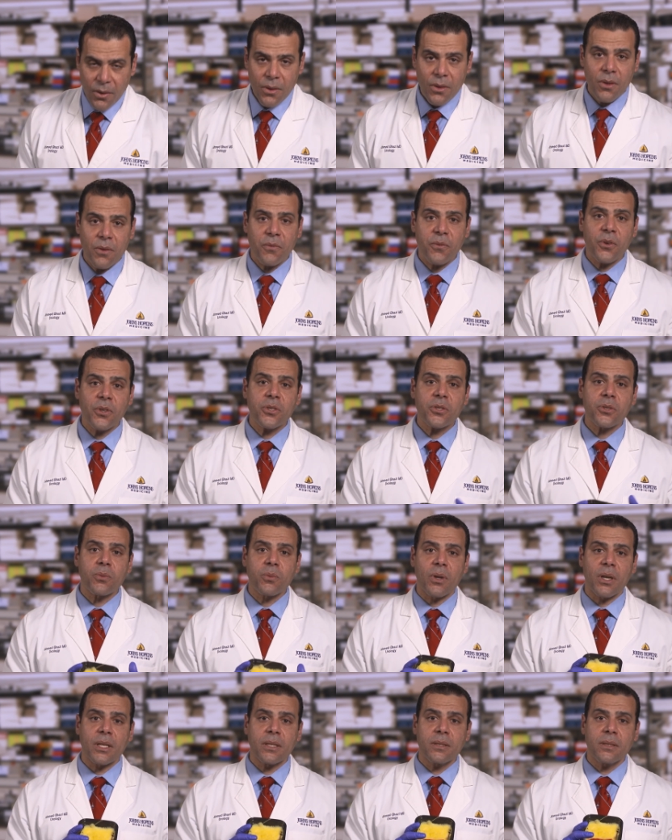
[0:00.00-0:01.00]
The first
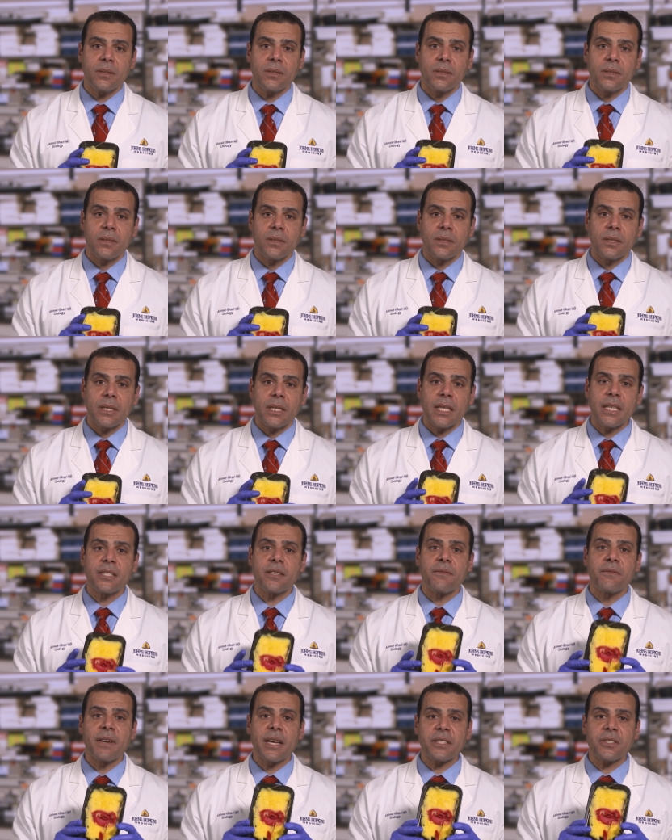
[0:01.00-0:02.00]
one is
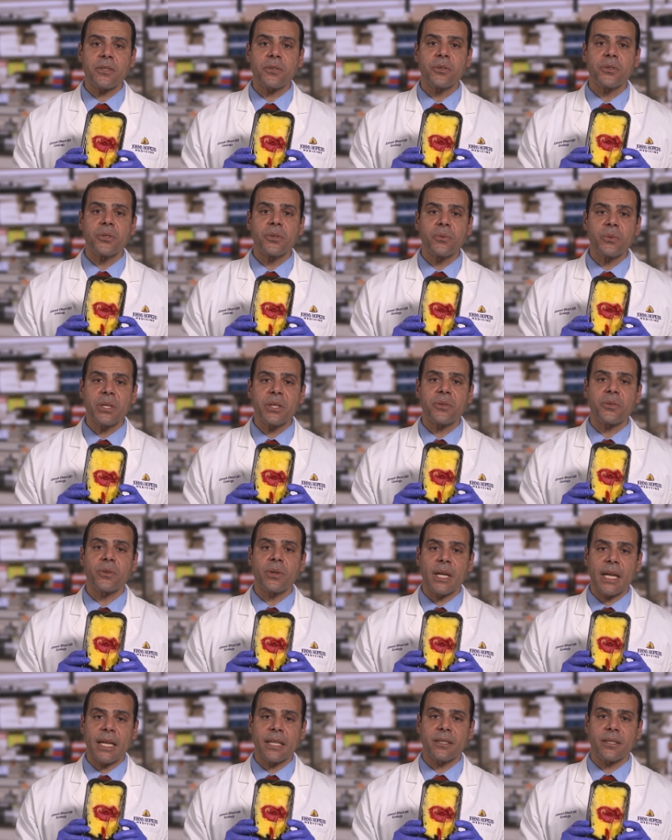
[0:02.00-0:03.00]
a vesicourethral
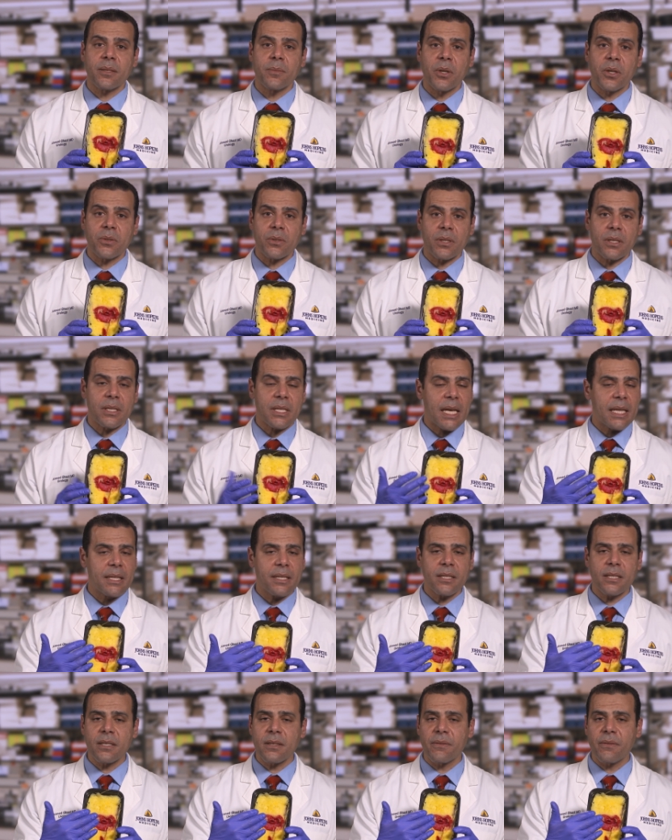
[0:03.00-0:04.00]
anastomosis, and
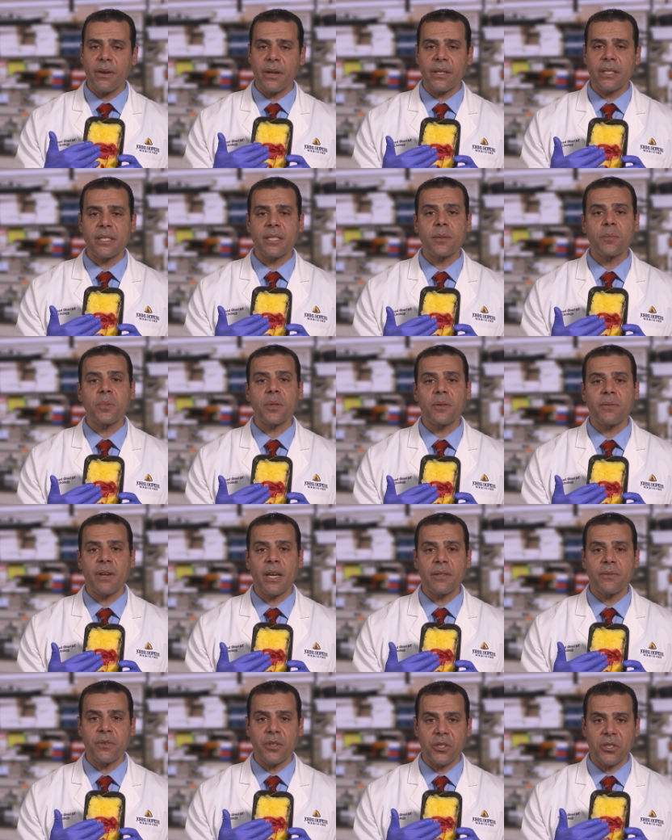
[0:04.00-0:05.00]
this is a very
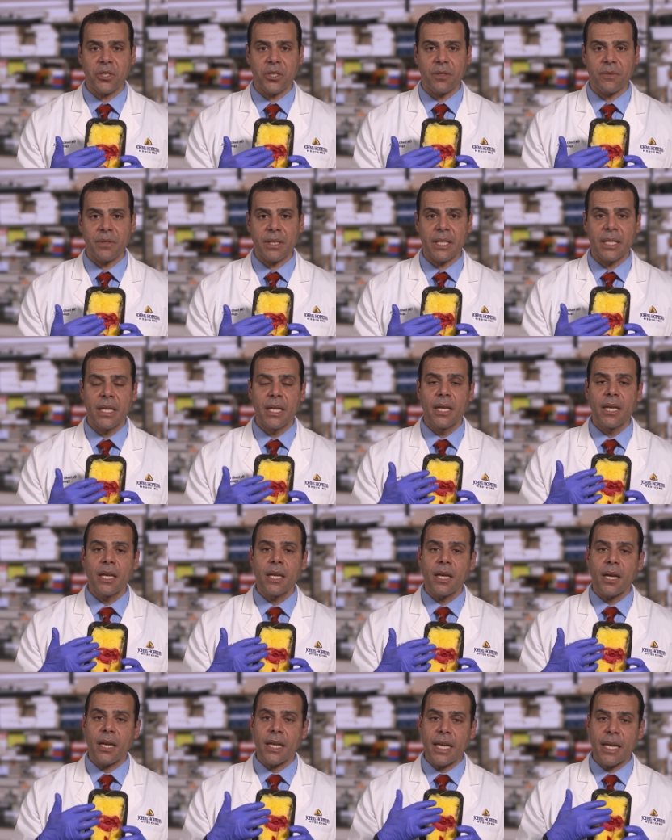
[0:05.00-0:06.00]
simplified version of it.
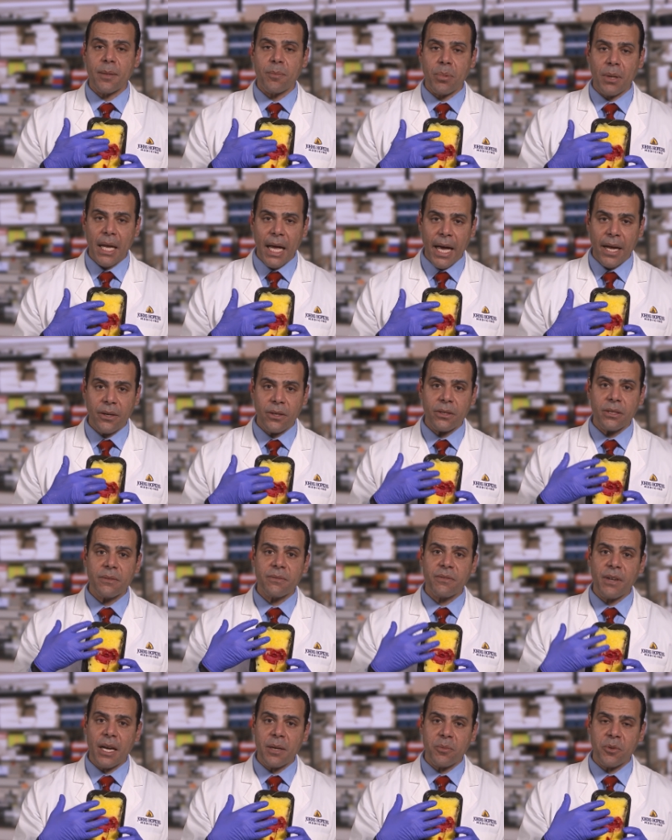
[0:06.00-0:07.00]
Again, a bladder and
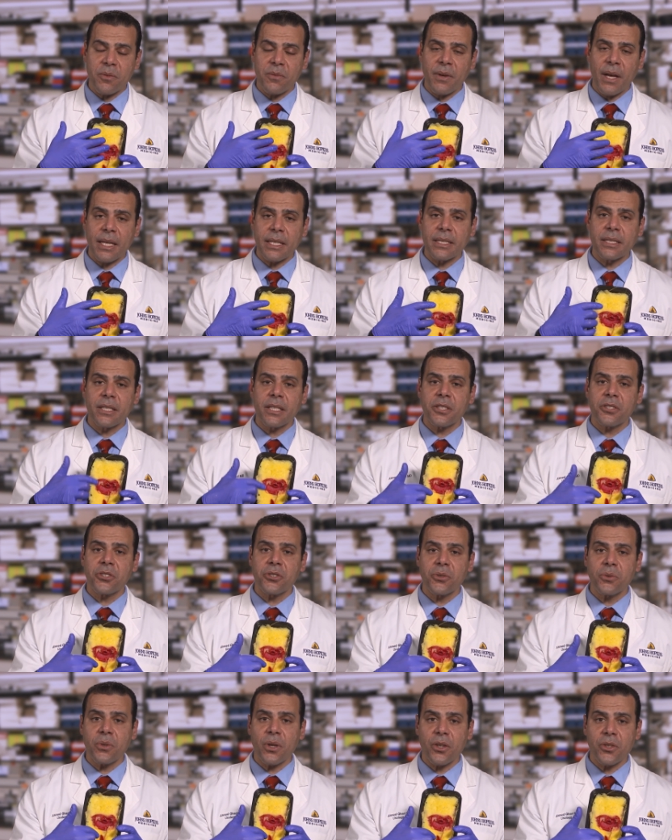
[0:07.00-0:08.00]
fibrofatty
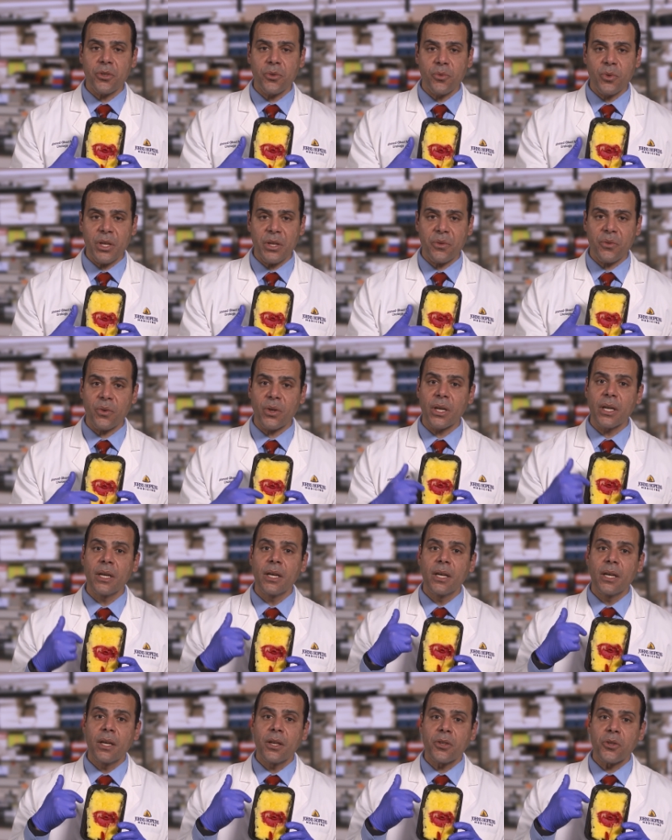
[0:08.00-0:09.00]
tissue, a urethra,
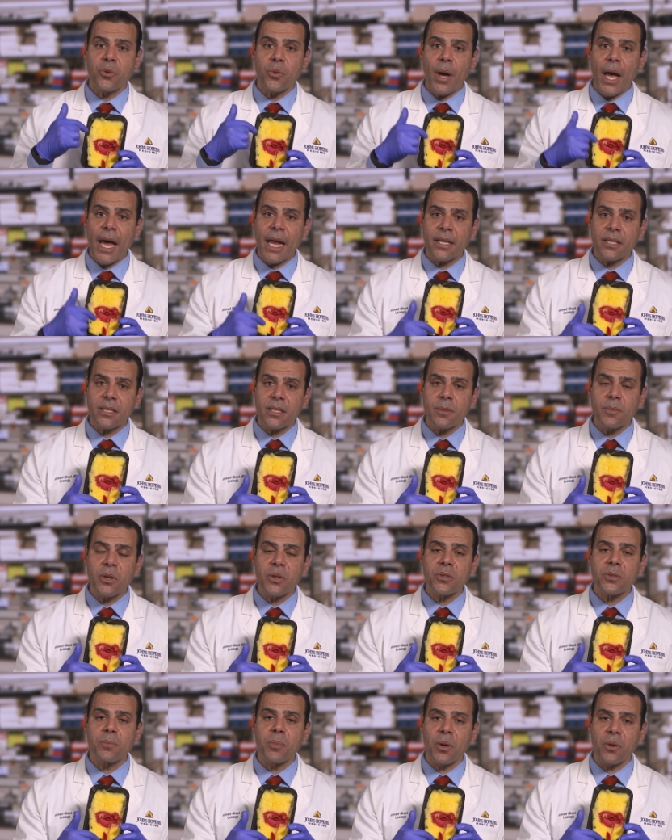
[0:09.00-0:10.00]
you
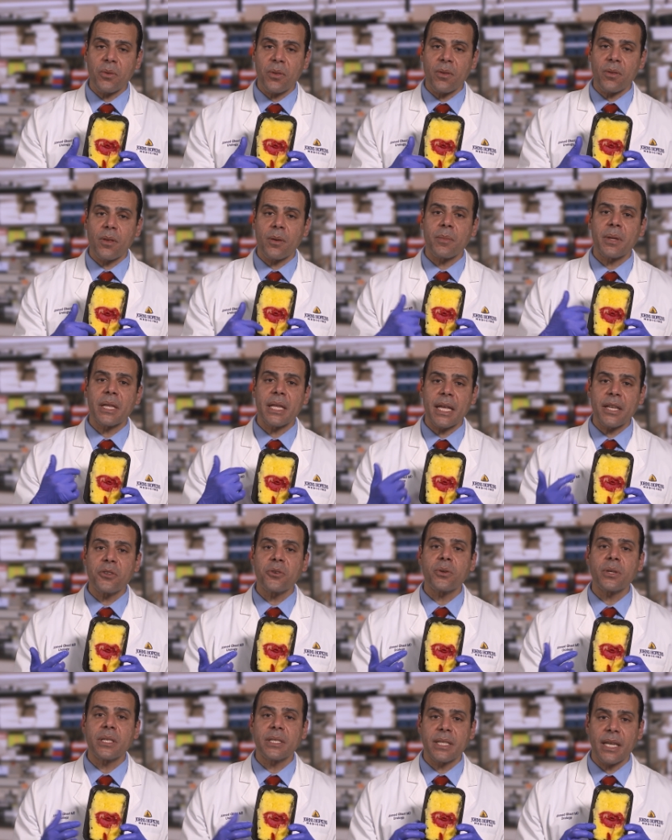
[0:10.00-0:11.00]
anastomose both of them, and then
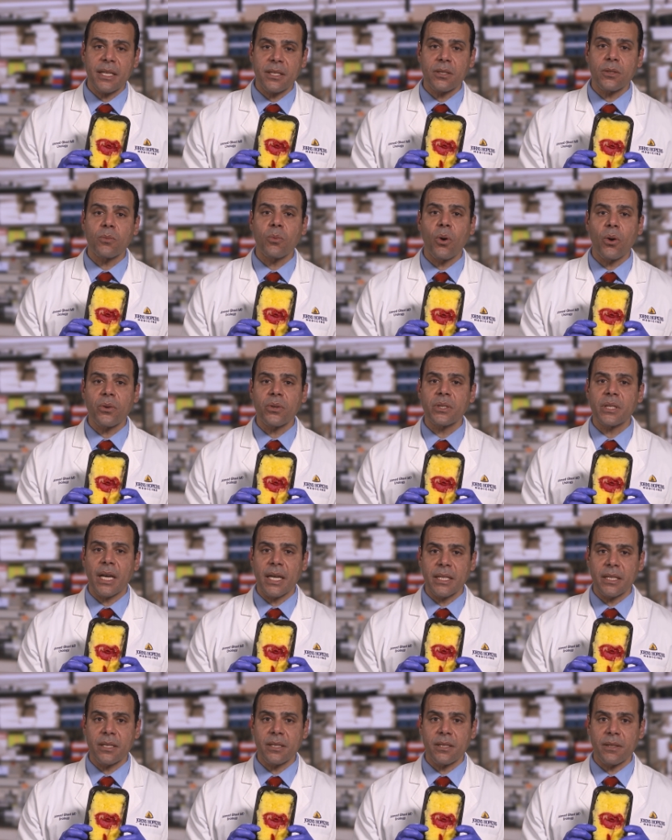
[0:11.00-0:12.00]
you can test the water
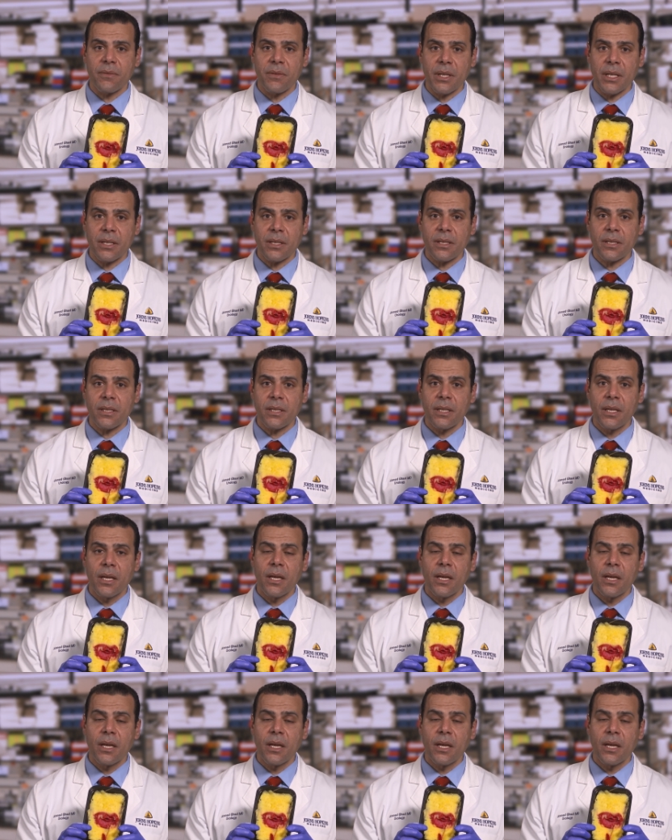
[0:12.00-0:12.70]
tightness of this.